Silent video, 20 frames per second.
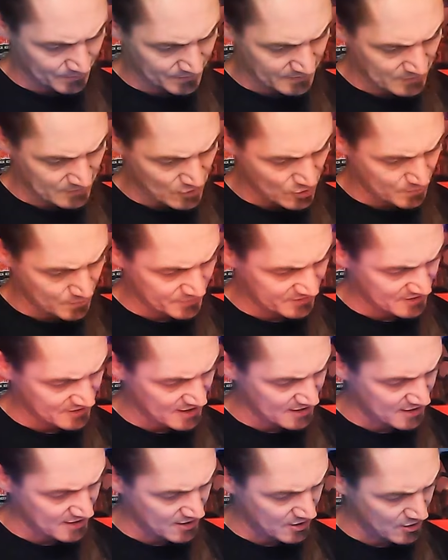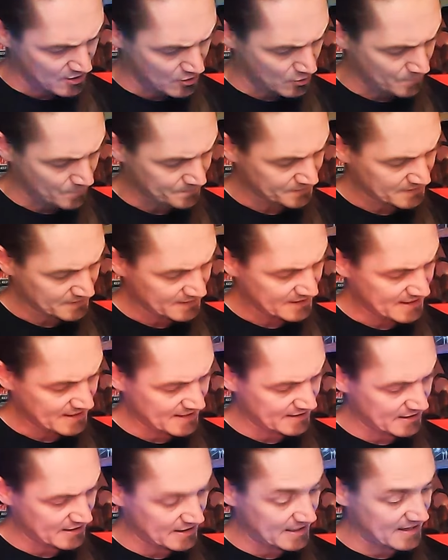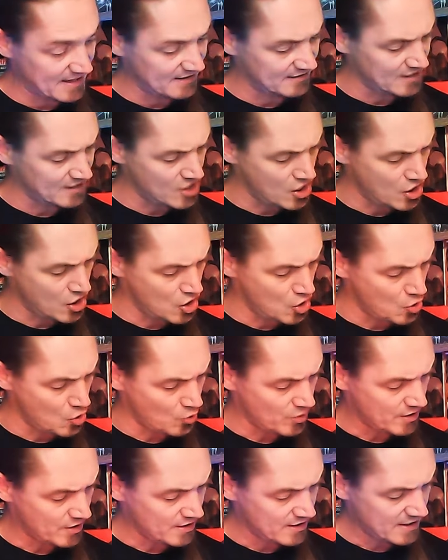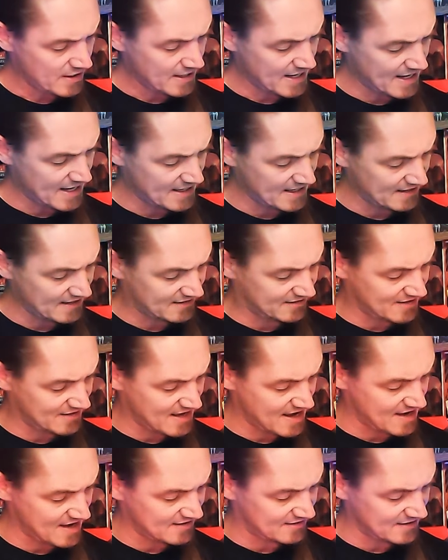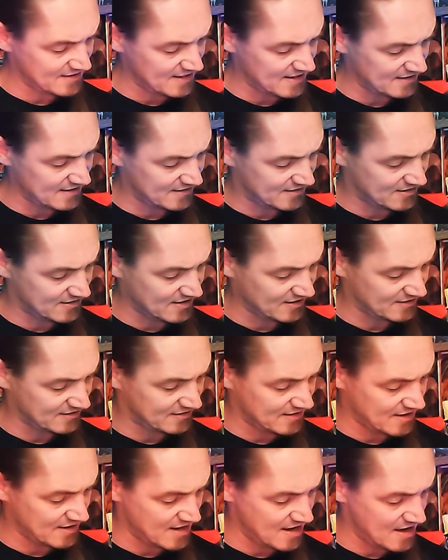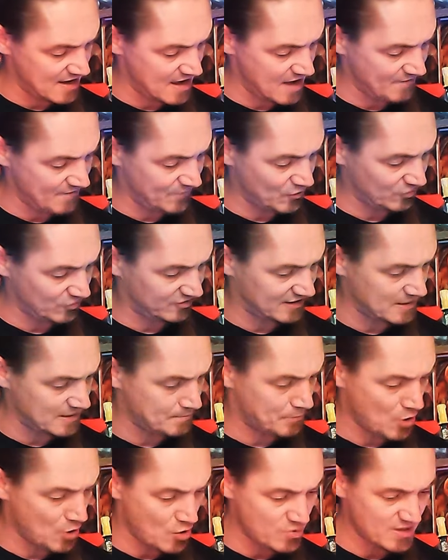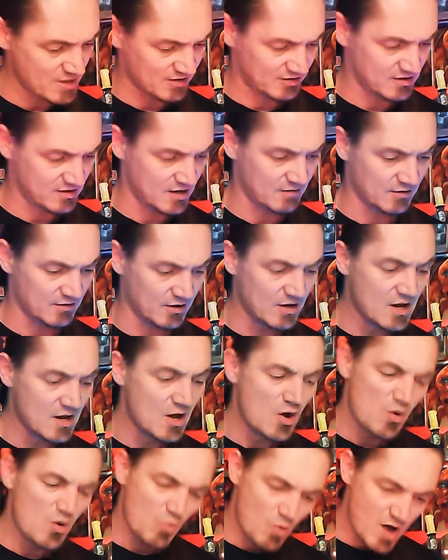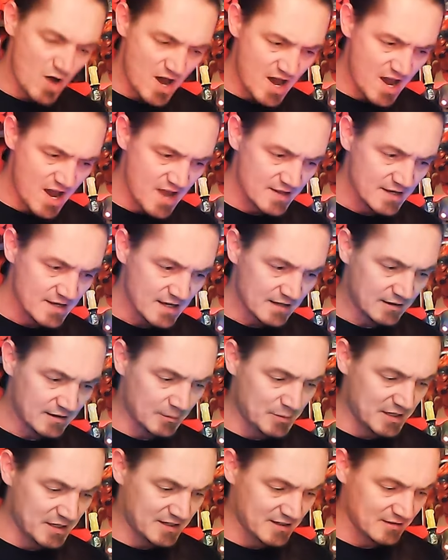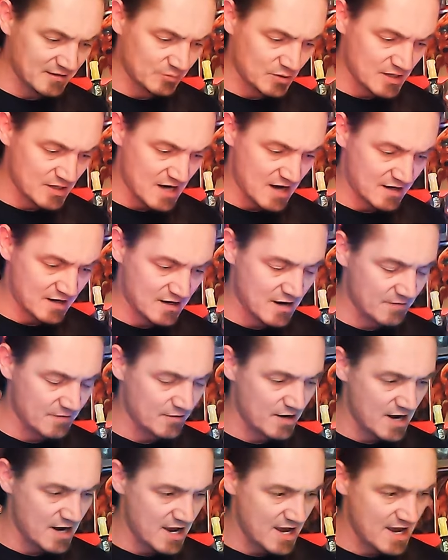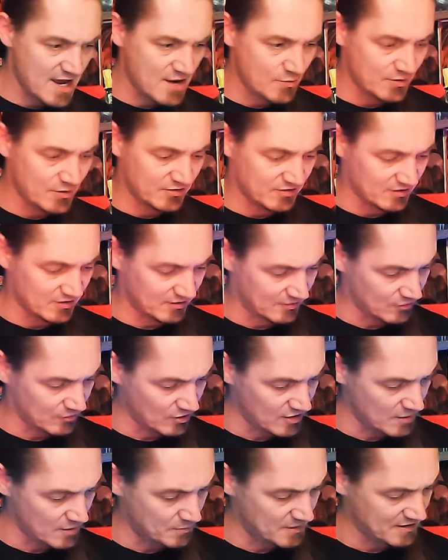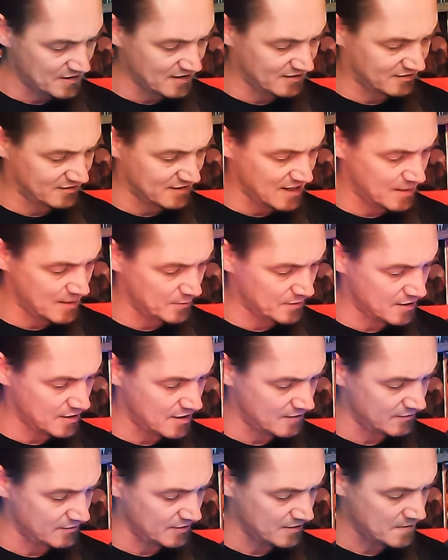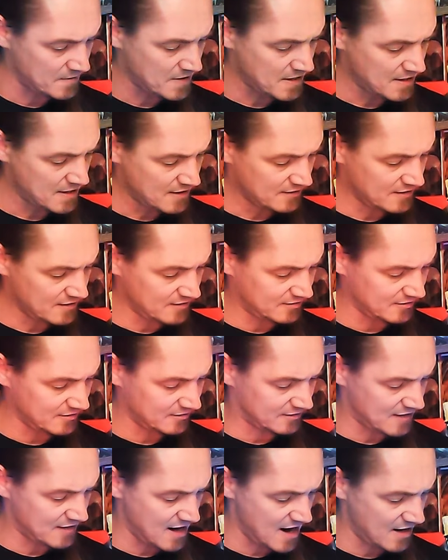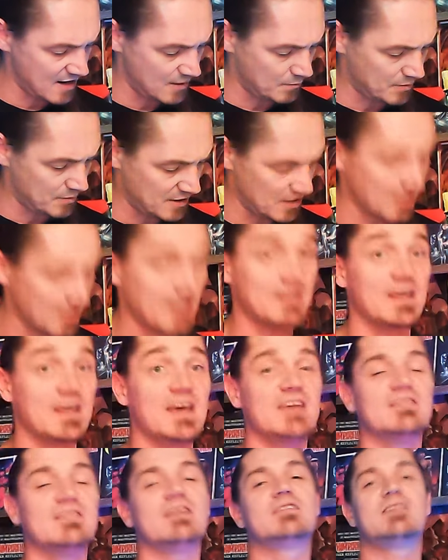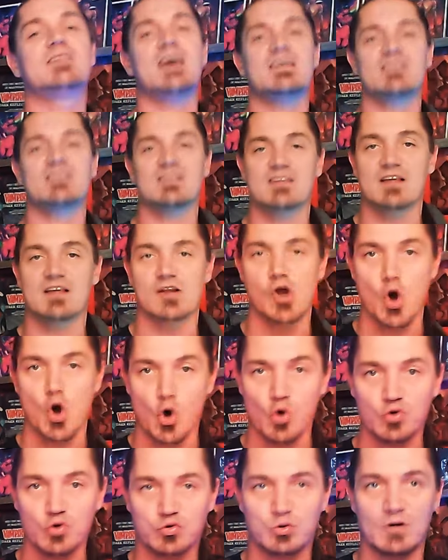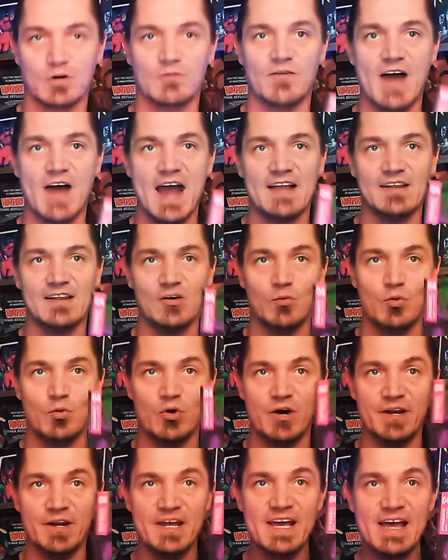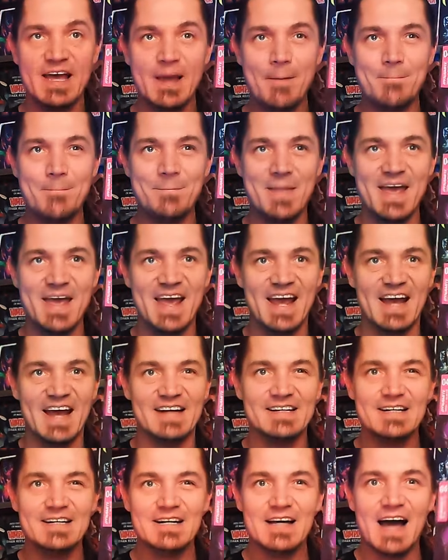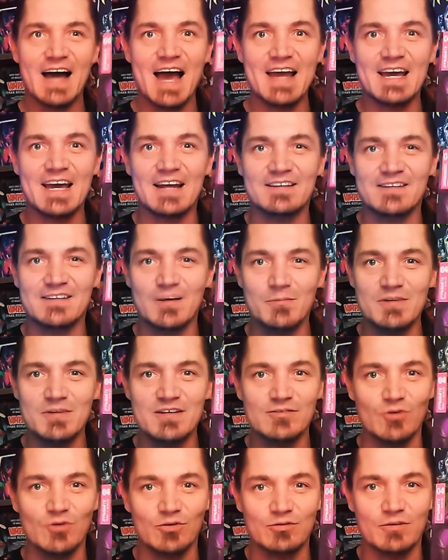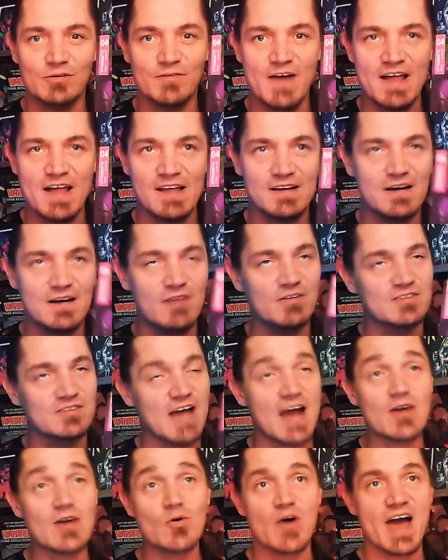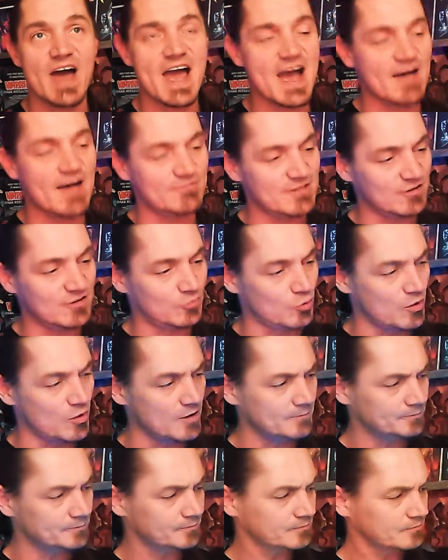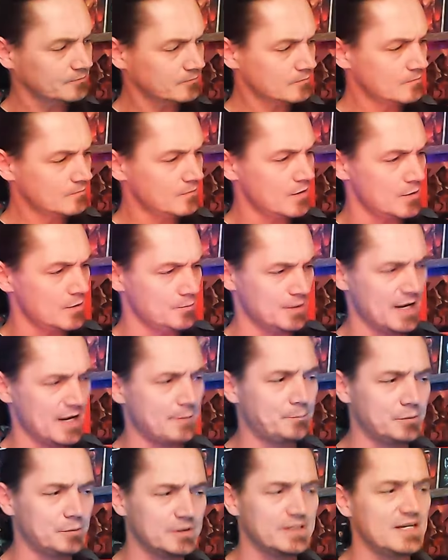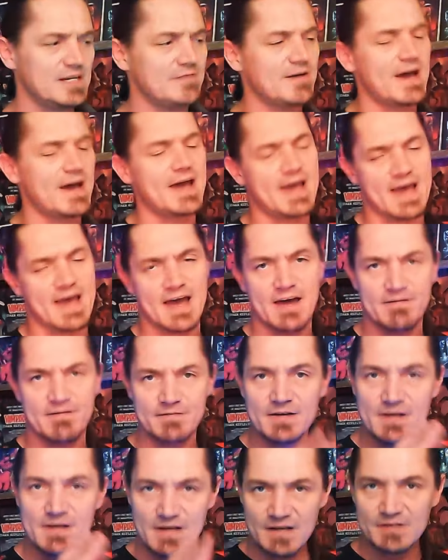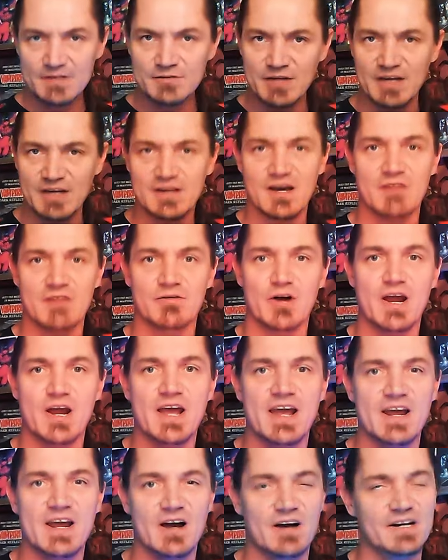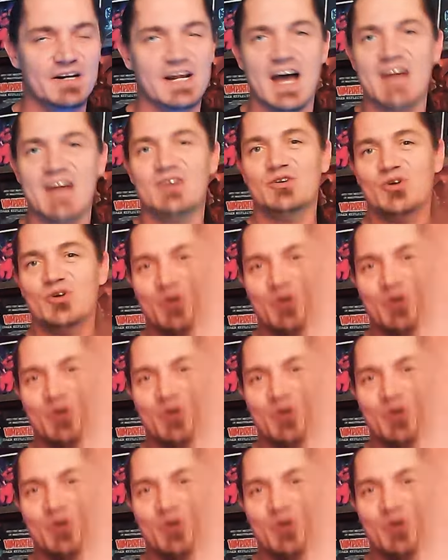Nope, it's not O. It is an O, and it says it's just the FOC bonus cover. What? Because we got cover A, which is gonna be the same cover. This has gotta be, it is. It says it's an ultraviolet one. Man. I got some of these ultraviolet covers. I don't have this one, but I believe I have the cover A on it. I don't know.